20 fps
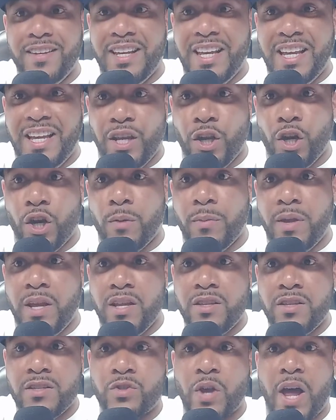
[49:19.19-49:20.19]
I remember. You know what I
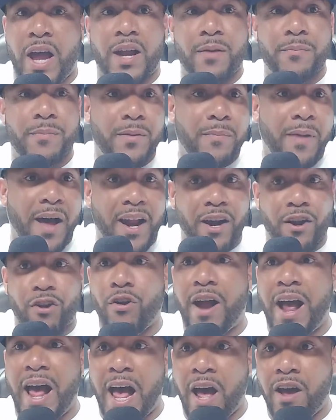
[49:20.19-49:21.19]
mean? So I can be by the
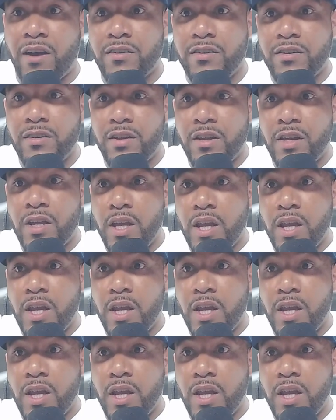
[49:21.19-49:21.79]
crowd. I remember.